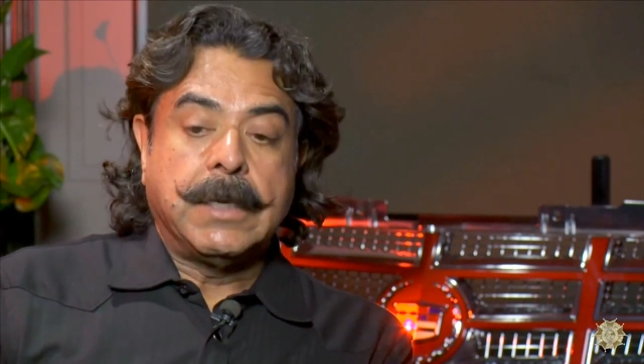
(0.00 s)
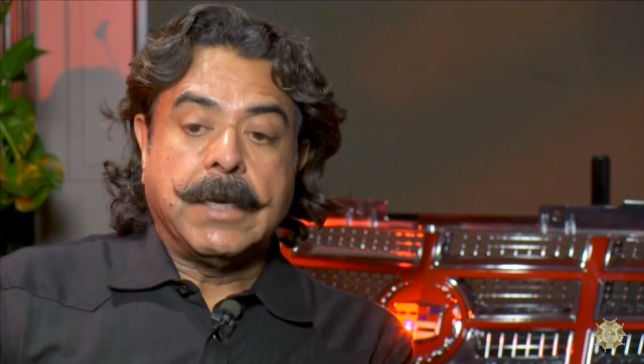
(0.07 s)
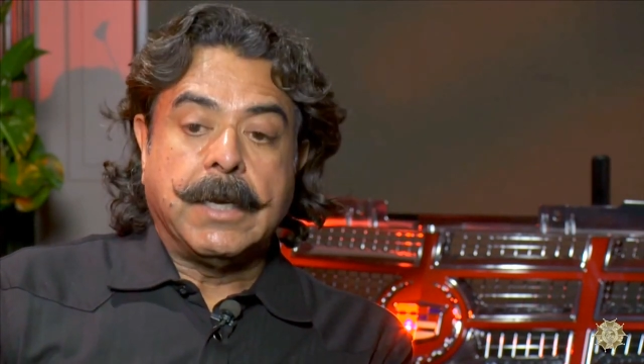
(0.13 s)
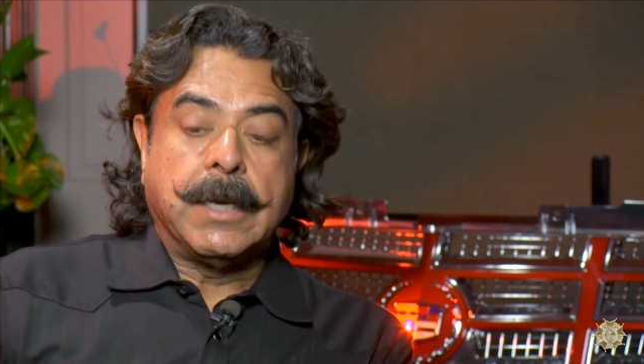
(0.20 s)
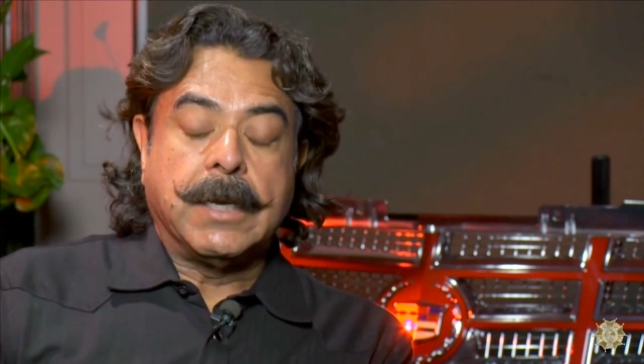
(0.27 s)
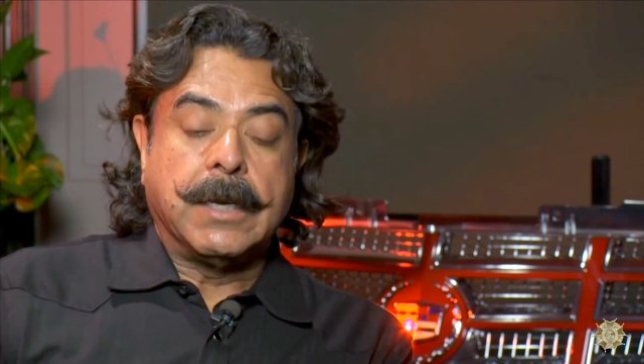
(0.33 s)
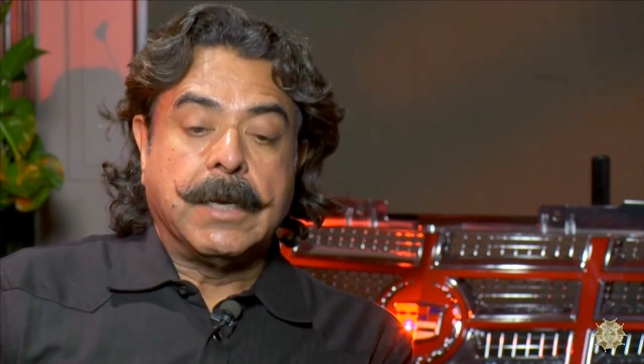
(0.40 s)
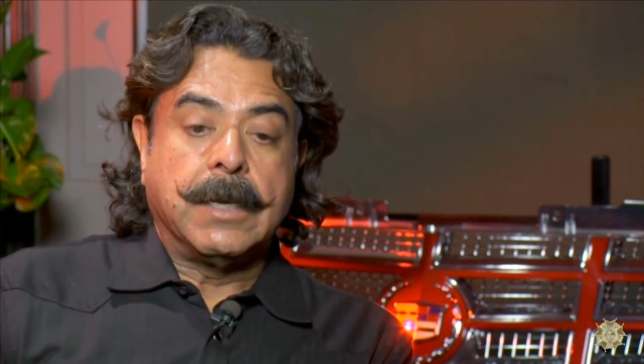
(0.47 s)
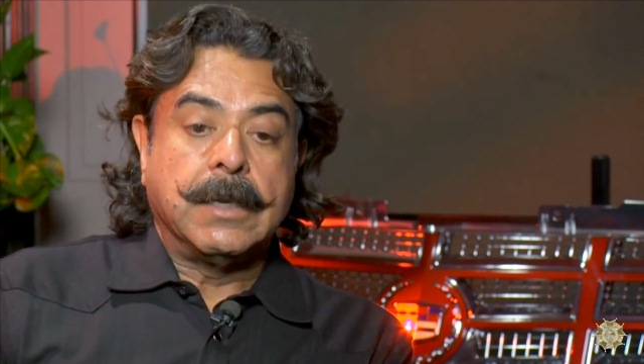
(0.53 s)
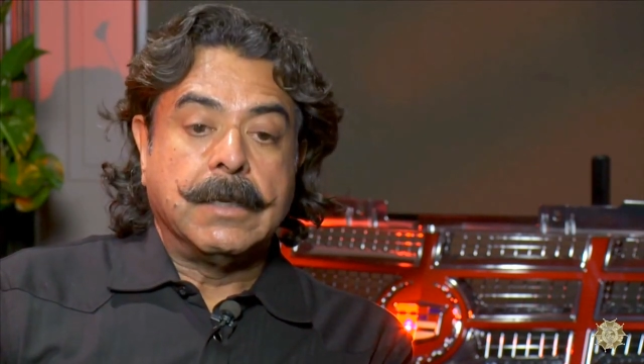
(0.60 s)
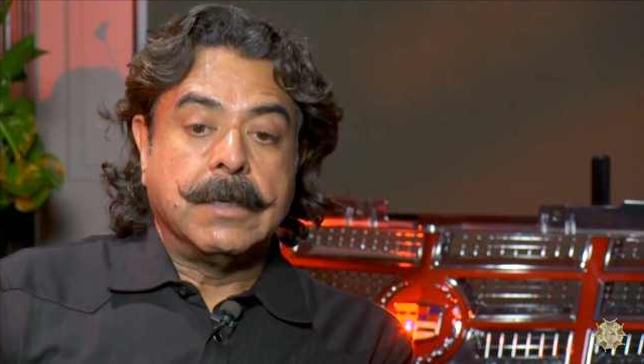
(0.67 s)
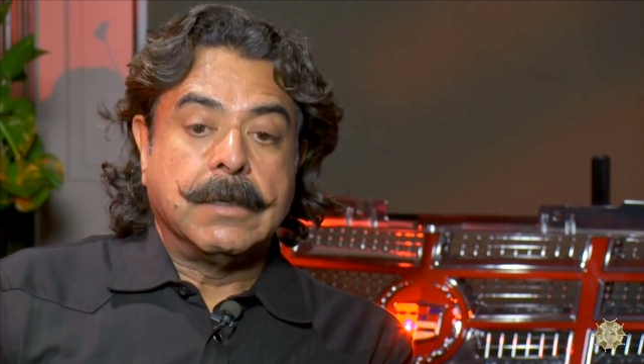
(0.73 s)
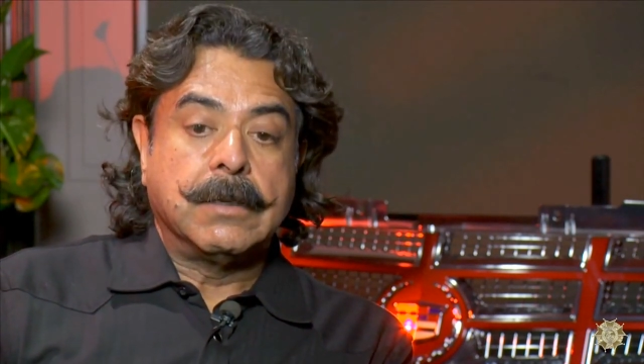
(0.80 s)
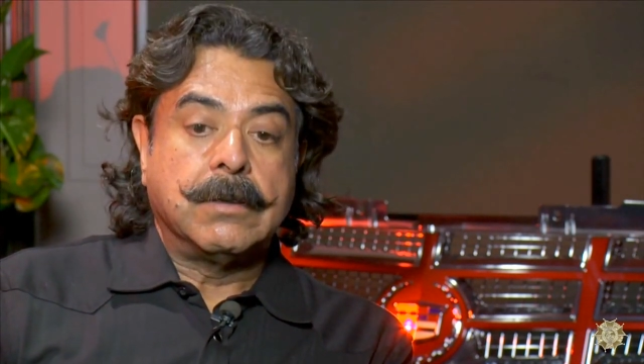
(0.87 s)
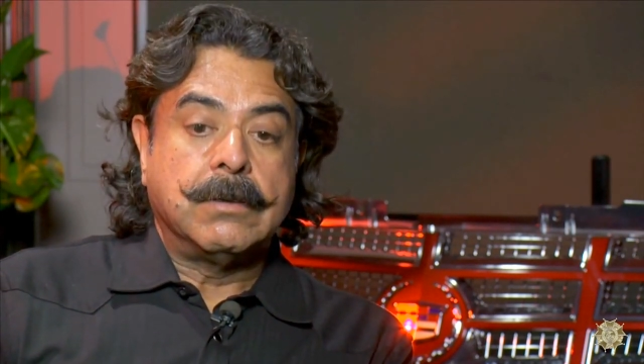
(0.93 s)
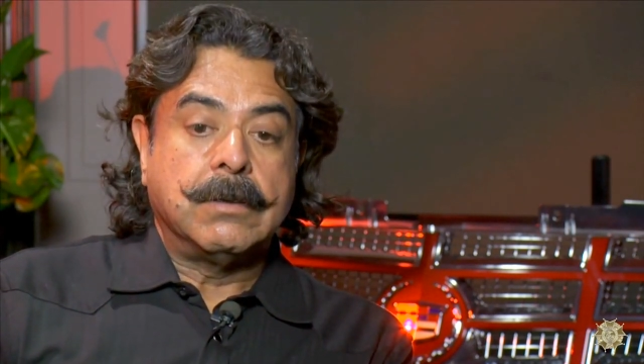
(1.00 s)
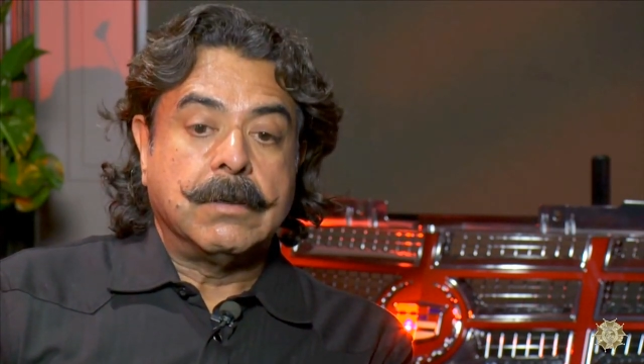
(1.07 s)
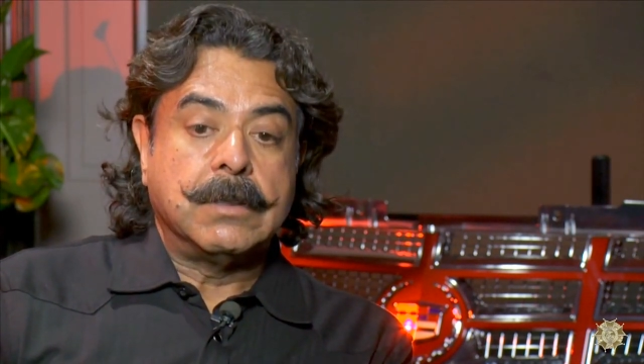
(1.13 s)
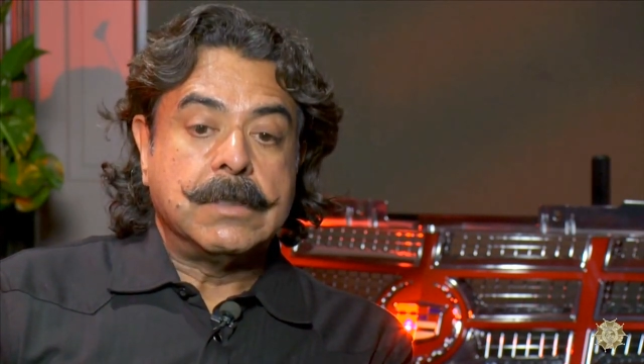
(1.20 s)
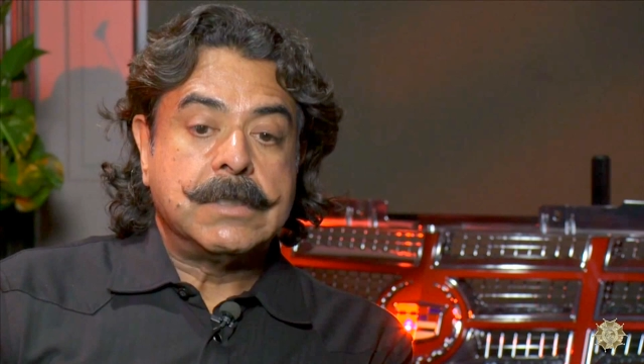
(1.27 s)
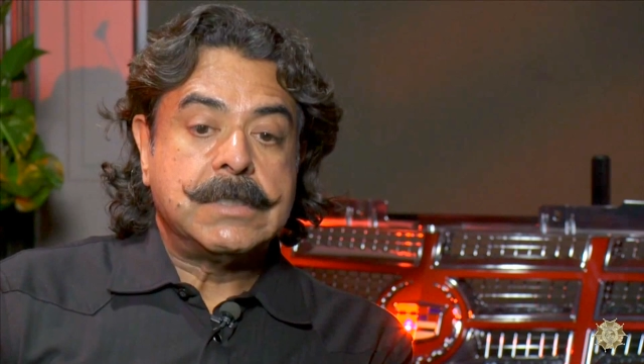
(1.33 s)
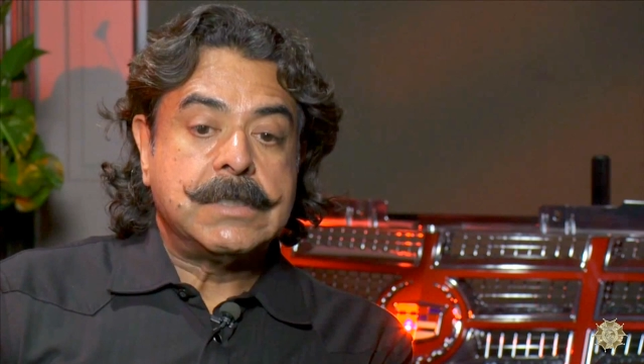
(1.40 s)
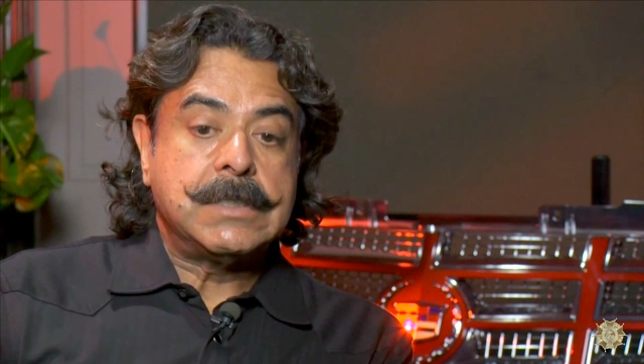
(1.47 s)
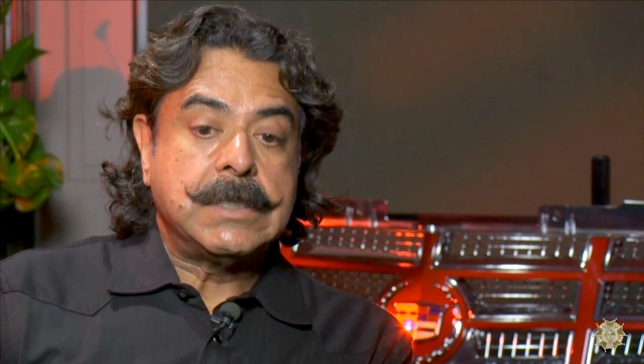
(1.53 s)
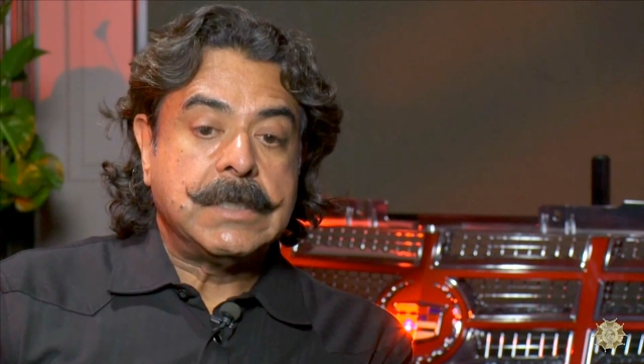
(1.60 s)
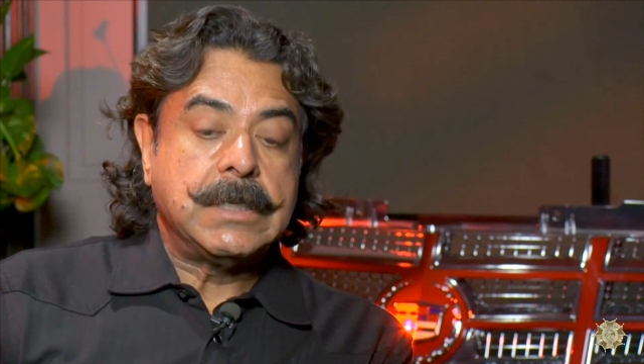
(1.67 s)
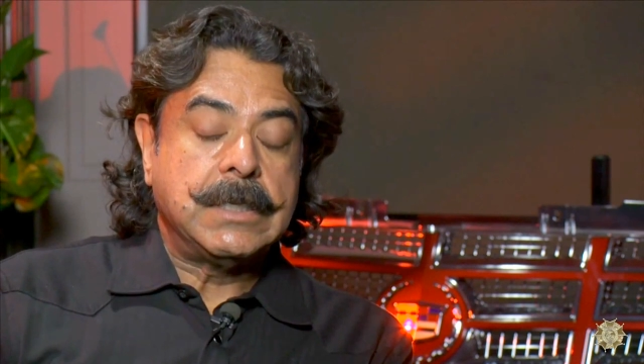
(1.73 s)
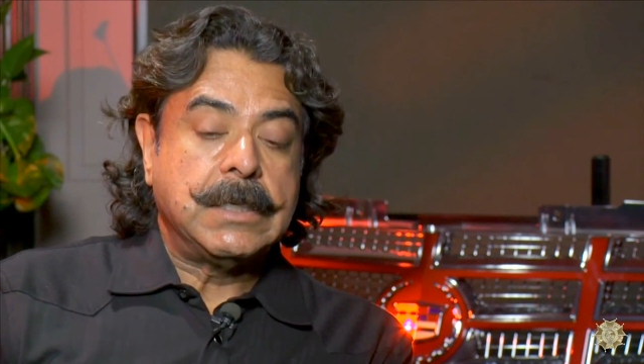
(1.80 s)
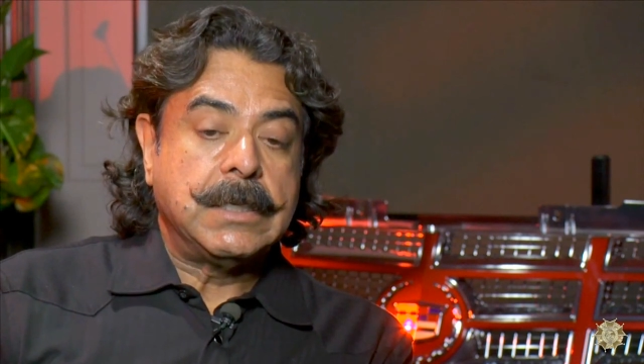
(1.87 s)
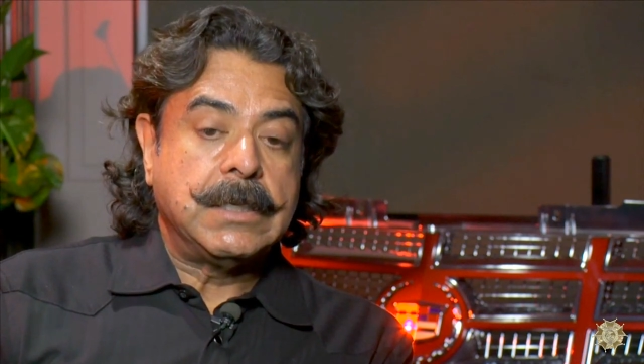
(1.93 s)
and could
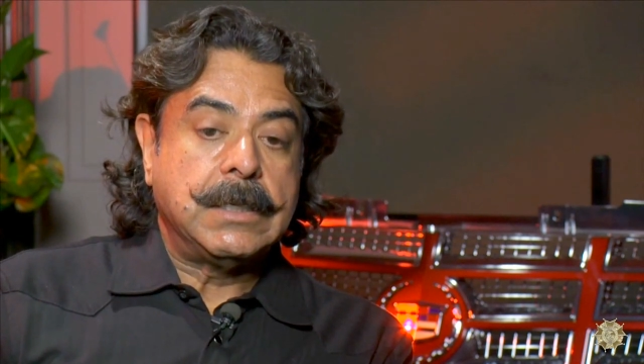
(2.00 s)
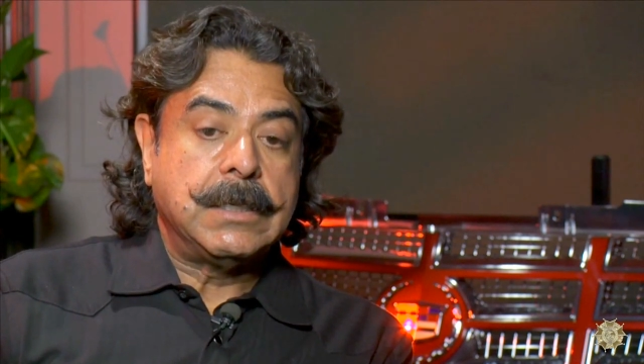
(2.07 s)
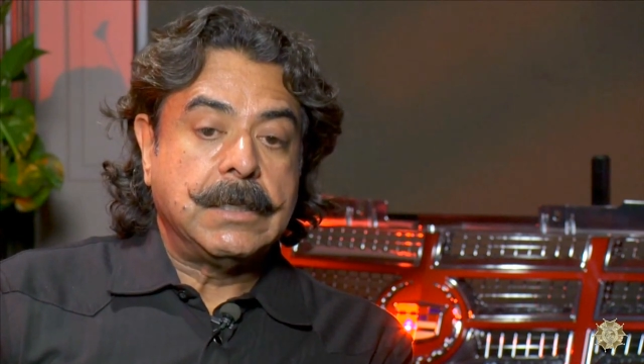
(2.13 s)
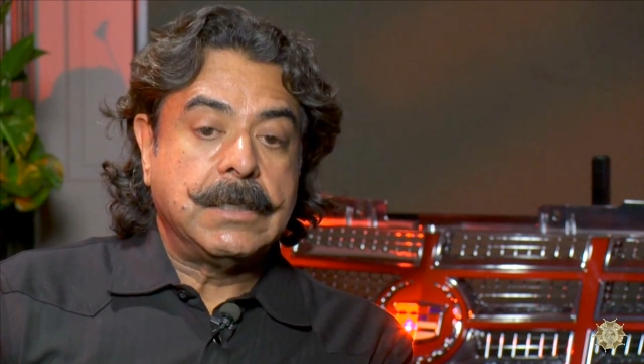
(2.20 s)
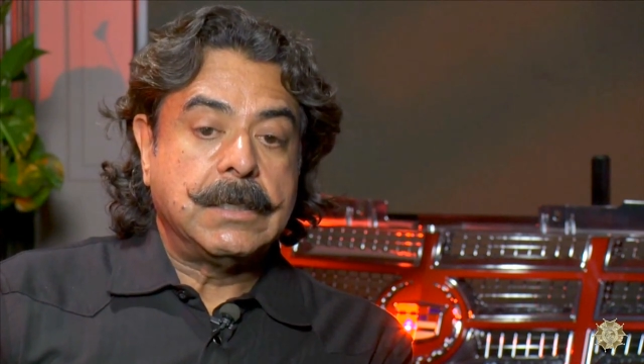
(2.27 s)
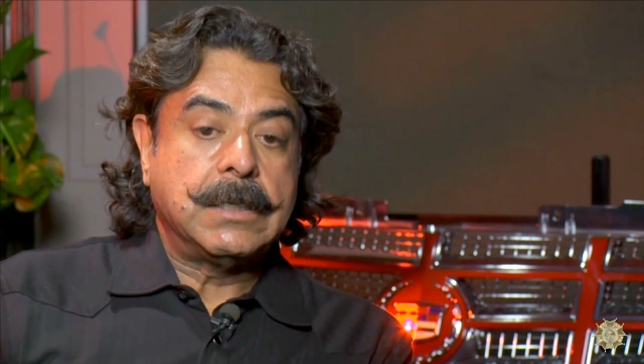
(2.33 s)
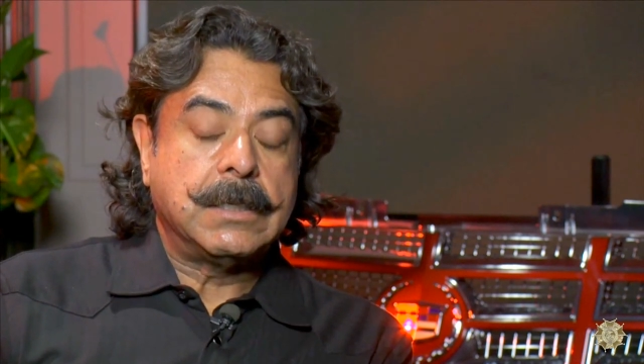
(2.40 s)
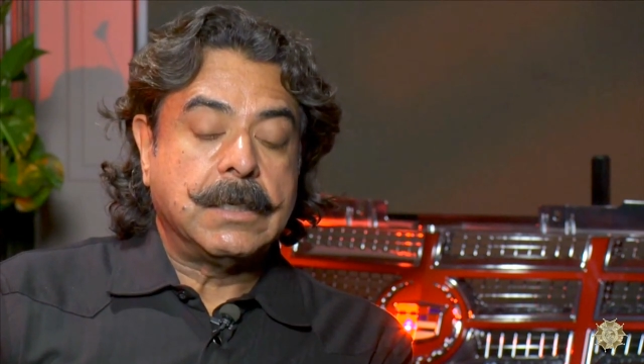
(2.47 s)
see,